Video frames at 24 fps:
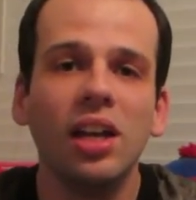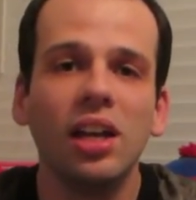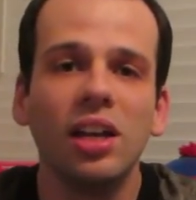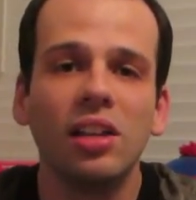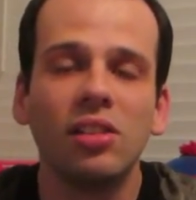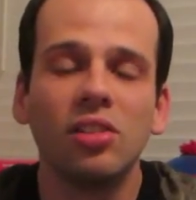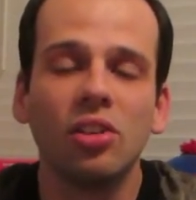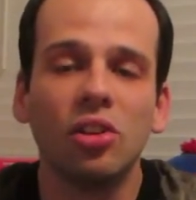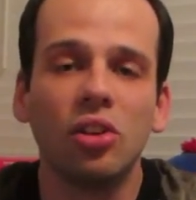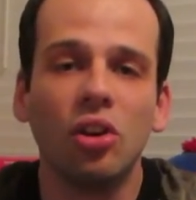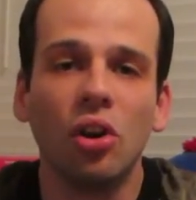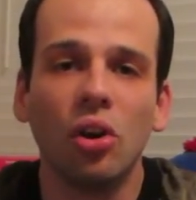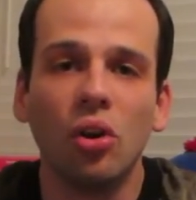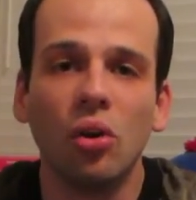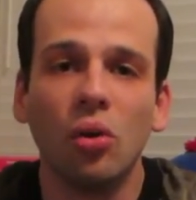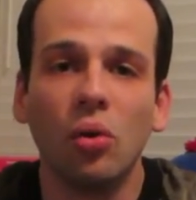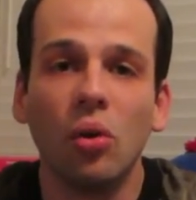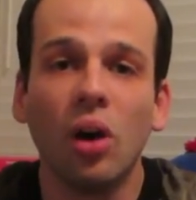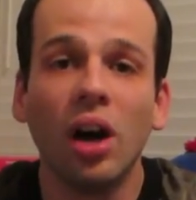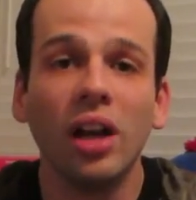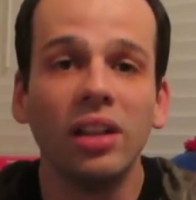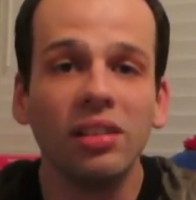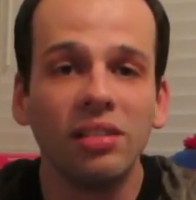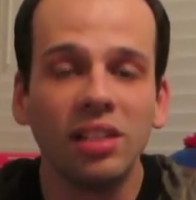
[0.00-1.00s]
to go
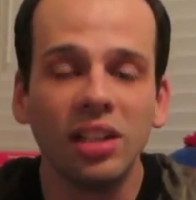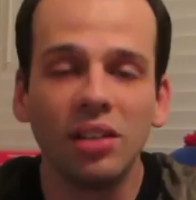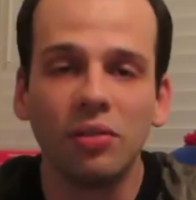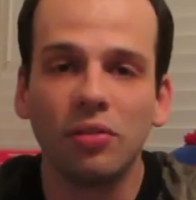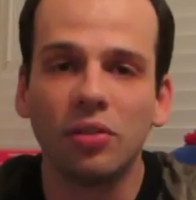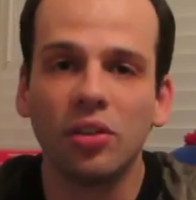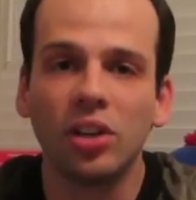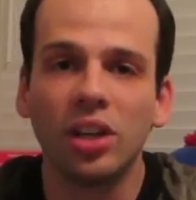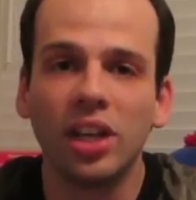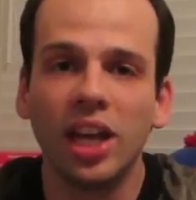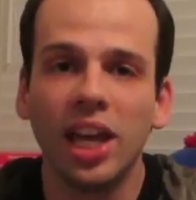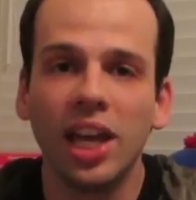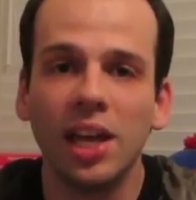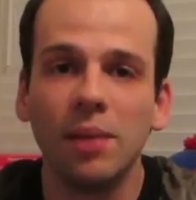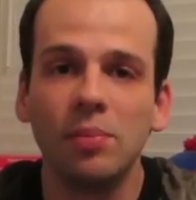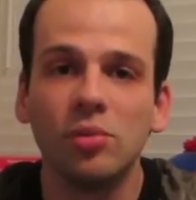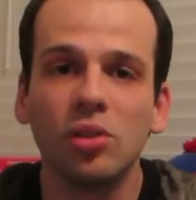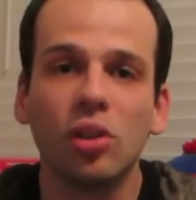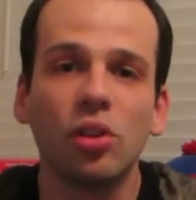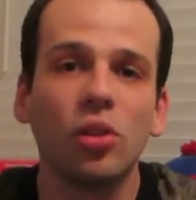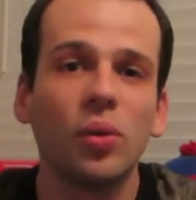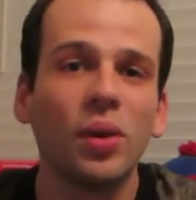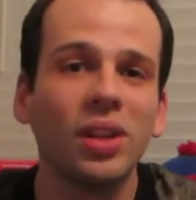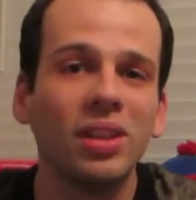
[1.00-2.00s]
hunting for games,
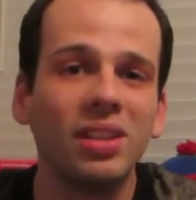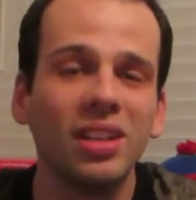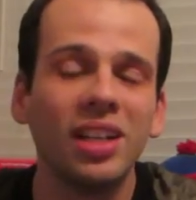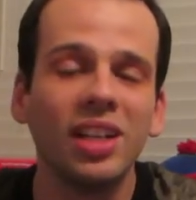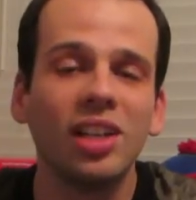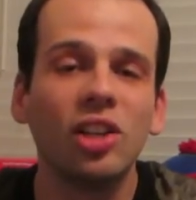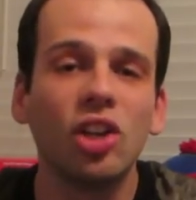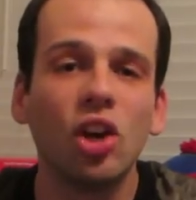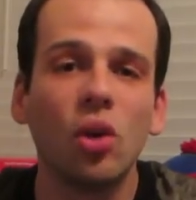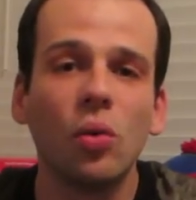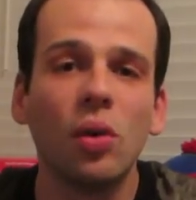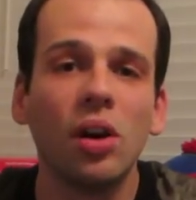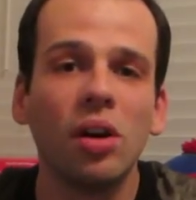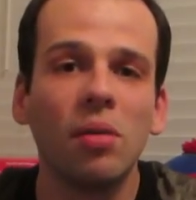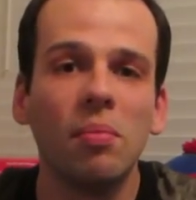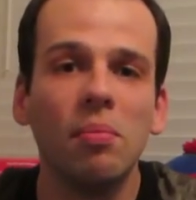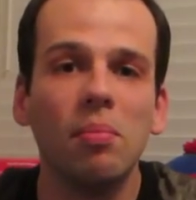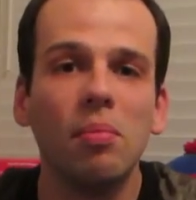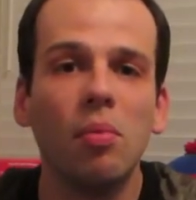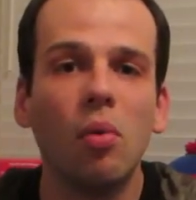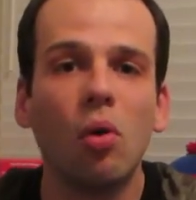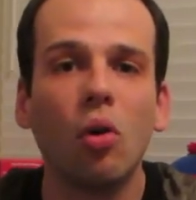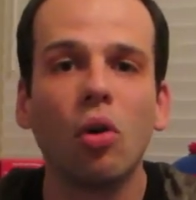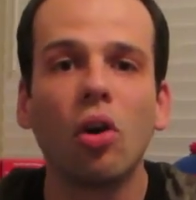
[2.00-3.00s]
although I did go out
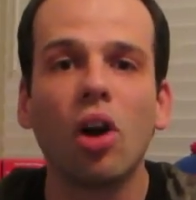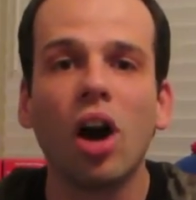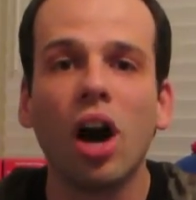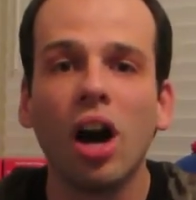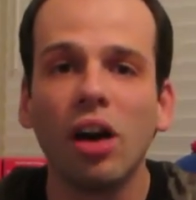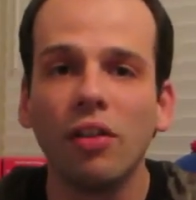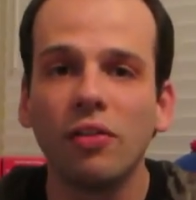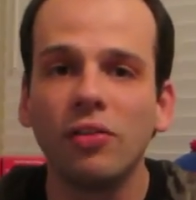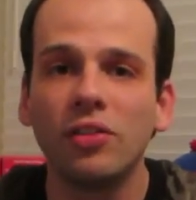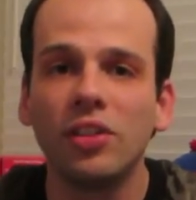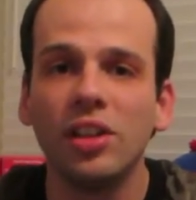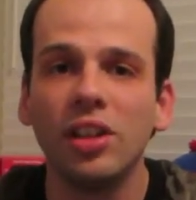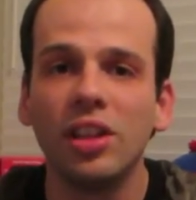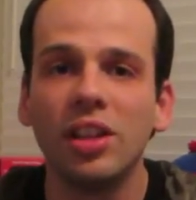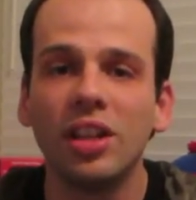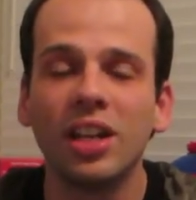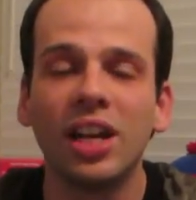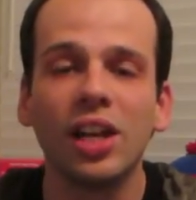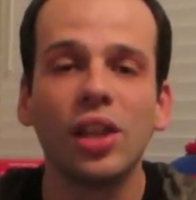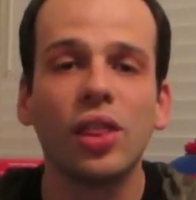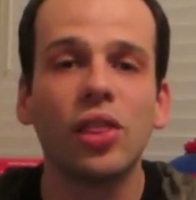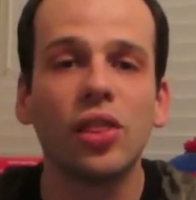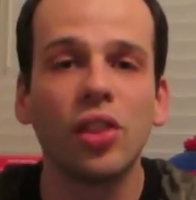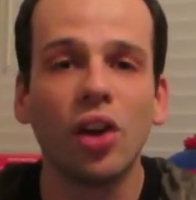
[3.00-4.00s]
more often than
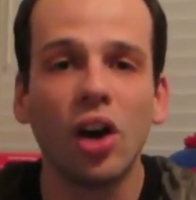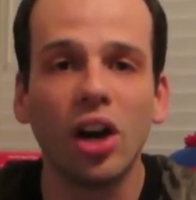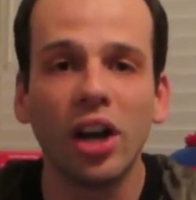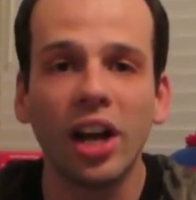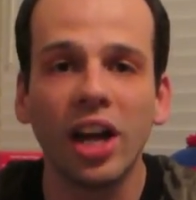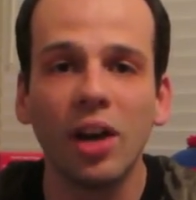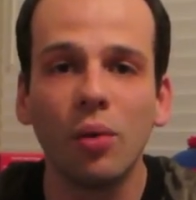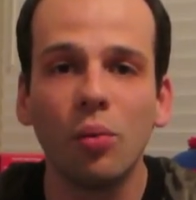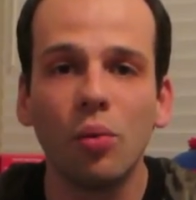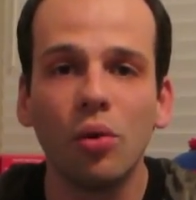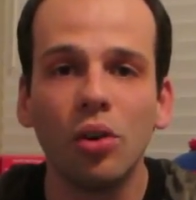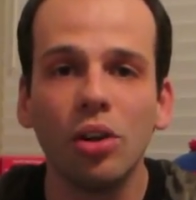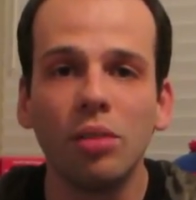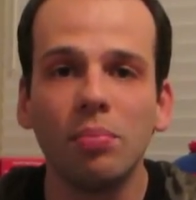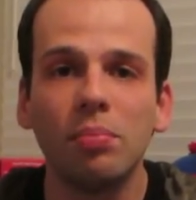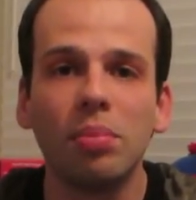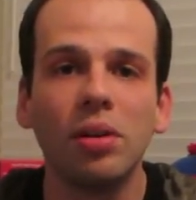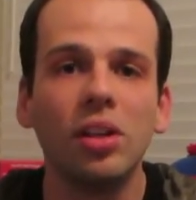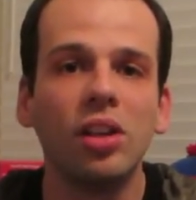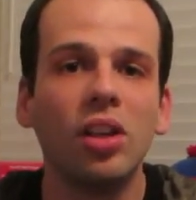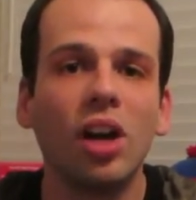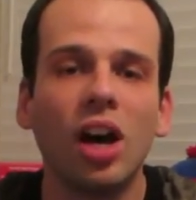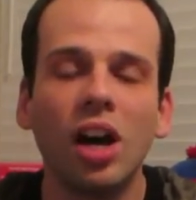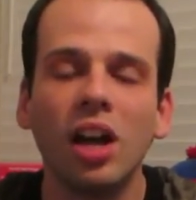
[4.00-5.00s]
I thought I would,
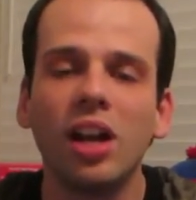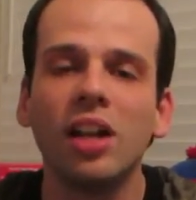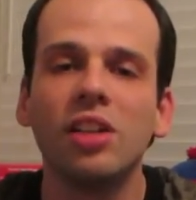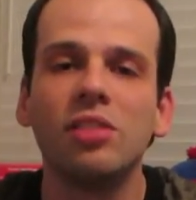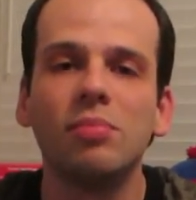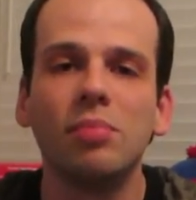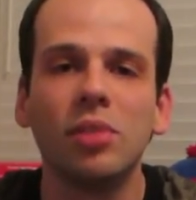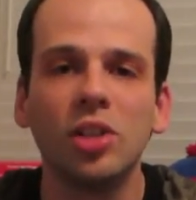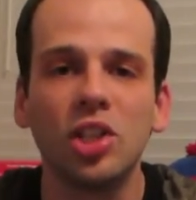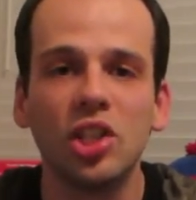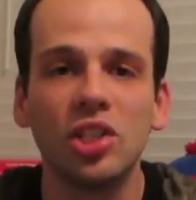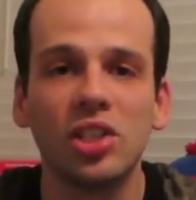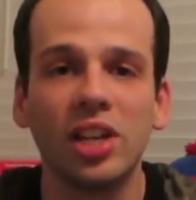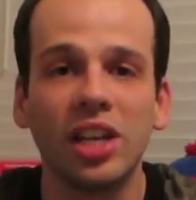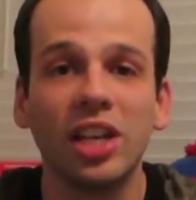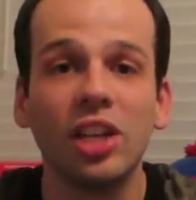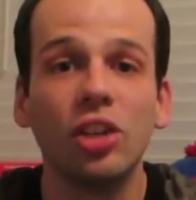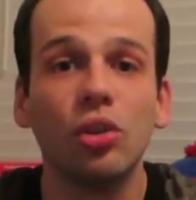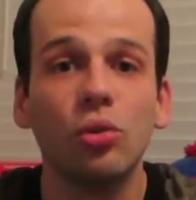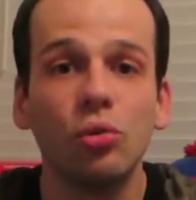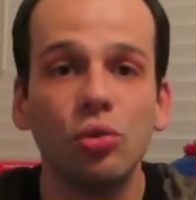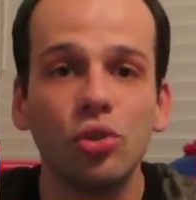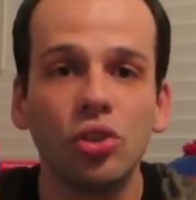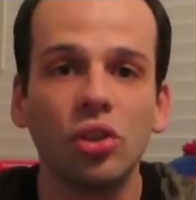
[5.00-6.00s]
but not as much as I
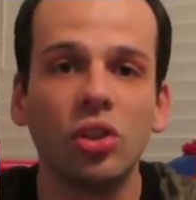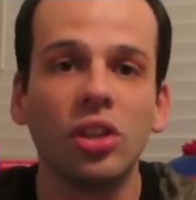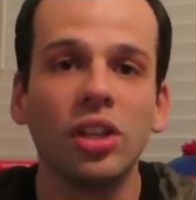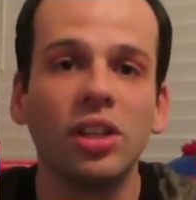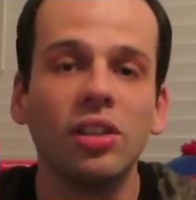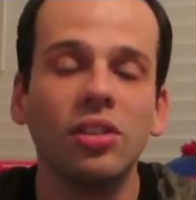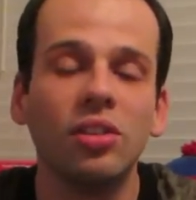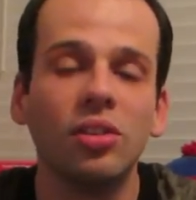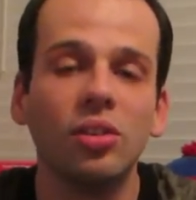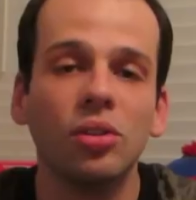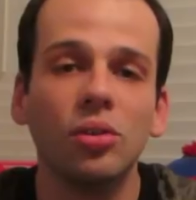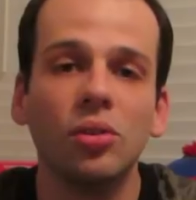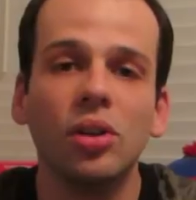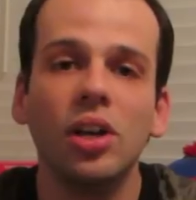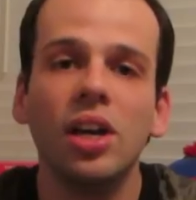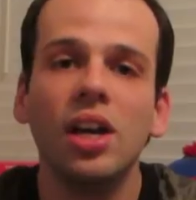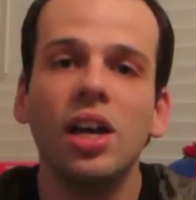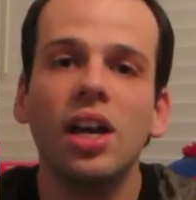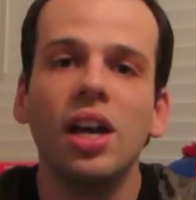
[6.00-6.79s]
usually do.